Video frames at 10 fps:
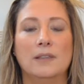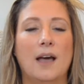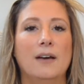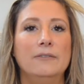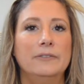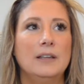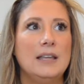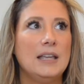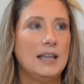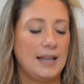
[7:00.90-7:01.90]
love
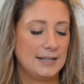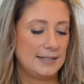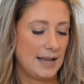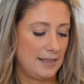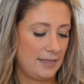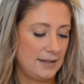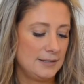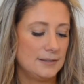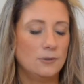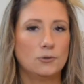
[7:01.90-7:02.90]
is that
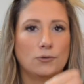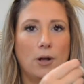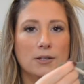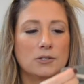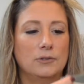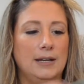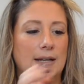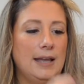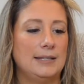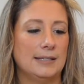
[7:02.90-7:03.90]
this little drawstring,
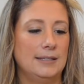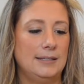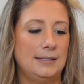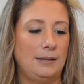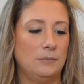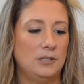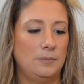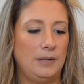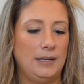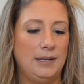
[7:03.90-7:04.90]
it doesn't seem to
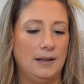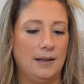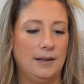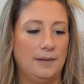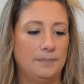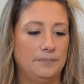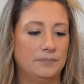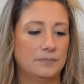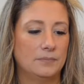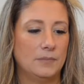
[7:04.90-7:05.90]
be
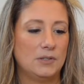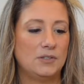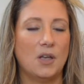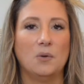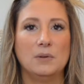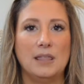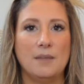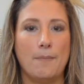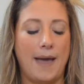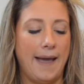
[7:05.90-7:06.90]
sewn in the
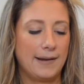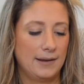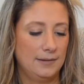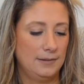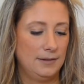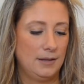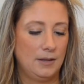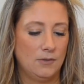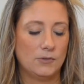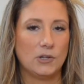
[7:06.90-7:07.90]
back.
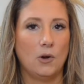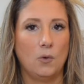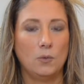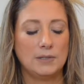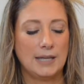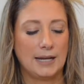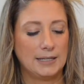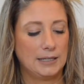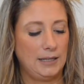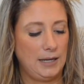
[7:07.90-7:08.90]
So
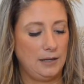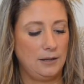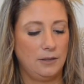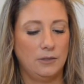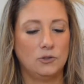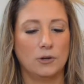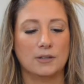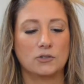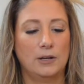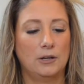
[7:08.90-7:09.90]
technically the
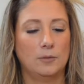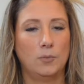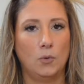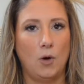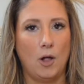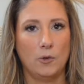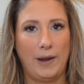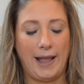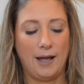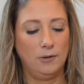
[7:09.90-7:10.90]
drawstring could pull all the
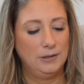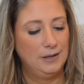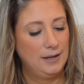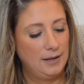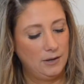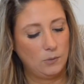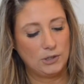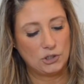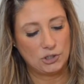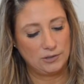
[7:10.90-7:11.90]
way out,
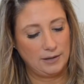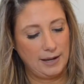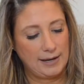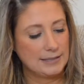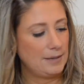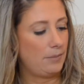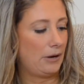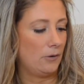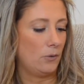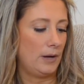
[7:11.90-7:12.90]
which I guess I'm
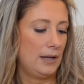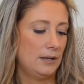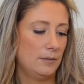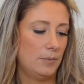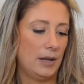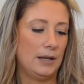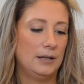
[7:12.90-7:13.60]
paranoid, but